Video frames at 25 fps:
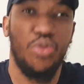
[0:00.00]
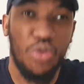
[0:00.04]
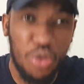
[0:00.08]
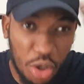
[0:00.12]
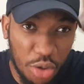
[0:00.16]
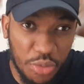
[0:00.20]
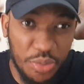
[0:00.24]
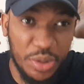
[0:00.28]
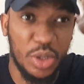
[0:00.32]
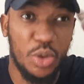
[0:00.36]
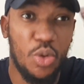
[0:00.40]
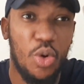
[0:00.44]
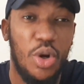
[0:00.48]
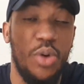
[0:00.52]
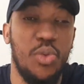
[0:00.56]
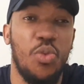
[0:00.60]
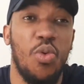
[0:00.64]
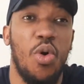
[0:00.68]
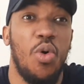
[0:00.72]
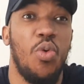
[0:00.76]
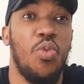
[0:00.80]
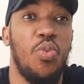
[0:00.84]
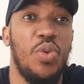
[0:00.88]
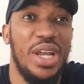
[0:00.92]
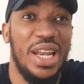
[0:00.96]
just be going
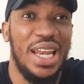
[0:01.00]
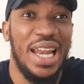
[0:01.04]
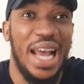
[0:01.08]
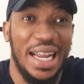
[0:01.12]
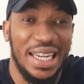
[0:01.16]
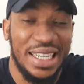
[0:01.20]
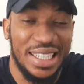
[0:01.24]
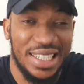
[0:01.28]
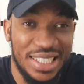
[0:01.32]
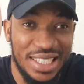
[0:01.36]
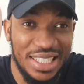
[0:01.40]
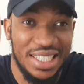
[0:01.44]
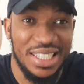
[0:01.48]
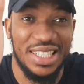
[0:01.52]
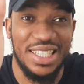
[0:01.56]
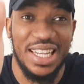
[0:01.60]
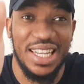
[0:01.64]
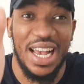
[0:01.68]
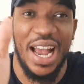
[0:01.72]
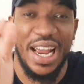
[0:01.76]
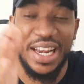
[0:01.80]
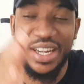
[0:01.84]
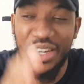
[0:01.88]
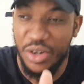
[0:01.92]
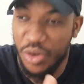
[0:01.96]
one way like this.
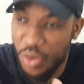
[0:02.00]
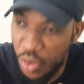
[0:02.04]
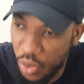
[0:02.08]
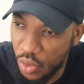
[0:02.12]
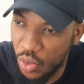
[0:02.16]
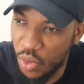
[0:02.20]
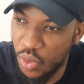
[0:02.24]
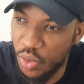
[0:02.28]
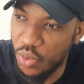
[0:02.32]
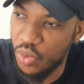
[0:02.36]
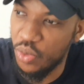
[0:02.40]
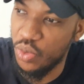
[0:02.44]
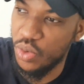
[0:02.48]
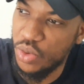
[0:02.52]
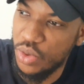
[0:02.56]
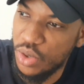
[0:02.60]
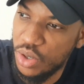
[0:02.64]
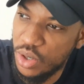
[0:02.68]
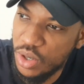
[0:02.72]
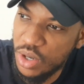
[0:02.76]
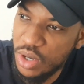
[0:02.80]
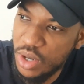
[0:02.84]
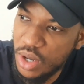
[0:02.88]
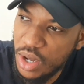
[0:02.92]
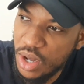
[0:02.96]
I know.
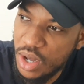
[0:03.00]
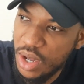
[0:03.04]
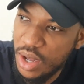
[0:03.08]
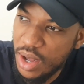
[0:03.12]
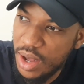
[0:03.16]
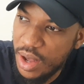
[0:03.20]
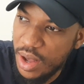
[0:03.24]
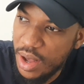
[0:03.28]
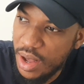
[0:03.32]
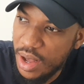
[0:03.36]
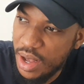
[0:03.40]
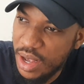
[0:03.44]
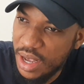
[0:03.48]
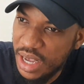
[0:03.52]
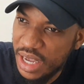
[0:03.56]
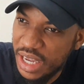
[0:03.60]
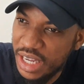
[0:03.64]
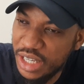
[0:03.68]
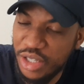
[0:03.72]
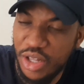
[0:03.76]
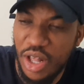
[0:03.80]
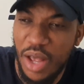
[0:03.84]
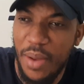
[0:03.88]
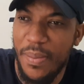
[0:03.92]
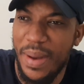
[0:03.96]

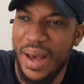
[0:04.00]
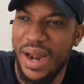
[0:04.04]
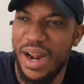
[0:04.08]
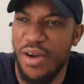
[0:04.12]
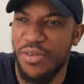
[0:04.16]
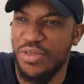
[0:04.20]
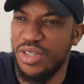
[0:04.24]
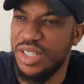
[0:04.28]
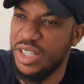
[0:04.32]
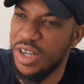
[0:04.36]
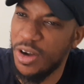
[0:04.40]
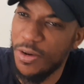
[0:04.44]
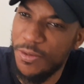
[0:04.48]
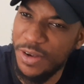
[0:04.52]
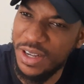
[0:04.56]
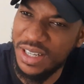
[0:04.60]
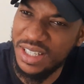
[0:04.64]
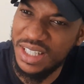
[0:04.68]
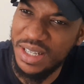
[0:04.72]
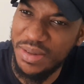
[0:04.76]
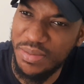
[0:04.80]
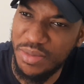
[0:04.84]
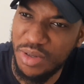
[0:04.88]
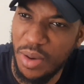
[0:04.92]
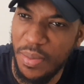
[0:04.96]
It's not a matter of
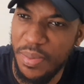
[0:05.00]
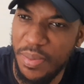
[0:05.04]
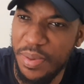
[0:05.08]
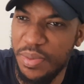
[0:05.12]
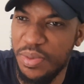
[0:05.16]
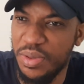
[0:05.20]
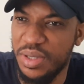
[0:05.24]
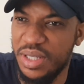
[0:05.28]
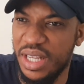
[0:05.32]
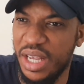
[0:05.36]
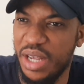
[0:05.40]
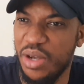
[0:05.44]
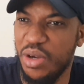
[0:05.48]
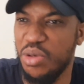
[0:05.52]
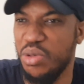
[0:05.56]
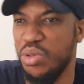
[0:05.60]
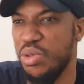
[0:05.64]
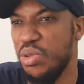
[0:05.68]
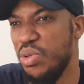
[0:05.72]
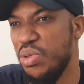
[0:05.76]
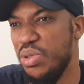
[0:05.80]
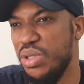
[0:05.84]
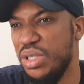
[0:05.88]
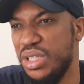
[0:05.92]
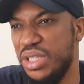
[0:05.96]
self-esteem. Some people say,
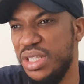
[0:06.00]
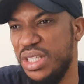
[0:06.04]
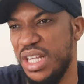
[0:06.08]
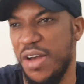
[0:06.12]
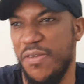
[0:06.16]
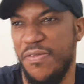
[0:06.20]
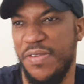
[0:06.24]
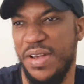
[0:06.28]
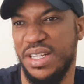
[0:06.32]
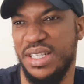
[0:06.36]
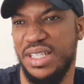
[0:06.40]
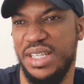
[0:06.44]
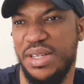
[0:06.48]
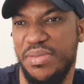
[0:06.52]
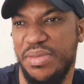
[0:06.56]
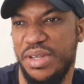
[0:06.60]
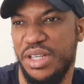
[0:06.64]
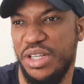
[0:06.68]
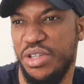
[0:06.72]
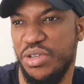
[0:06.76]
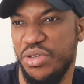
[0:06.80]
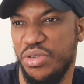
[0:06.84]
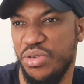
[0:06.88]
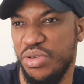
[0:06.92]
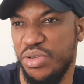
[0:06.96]
oh, it's self-esteem
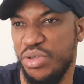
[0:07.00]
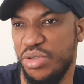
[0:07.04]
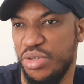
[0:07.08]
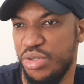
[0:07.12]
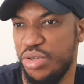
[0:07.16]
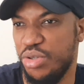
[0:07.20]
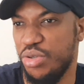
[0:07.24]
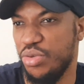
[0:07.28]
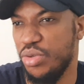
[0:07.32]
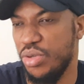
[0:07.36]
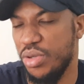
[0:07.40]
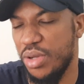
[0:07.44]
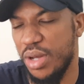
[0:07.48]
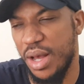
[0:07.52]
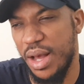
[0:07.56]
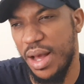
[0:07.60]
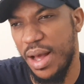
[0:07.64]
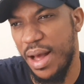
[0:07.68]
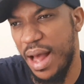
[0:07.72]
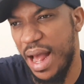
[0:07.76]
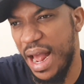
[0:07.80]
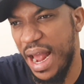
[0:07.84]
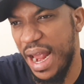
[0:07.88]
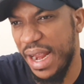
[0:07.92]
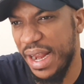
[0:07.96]
issues.
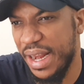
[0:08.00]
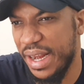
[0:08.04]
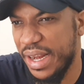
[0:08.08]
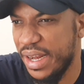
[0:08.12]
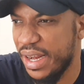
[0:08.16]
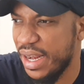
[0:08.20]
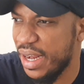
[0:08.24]
I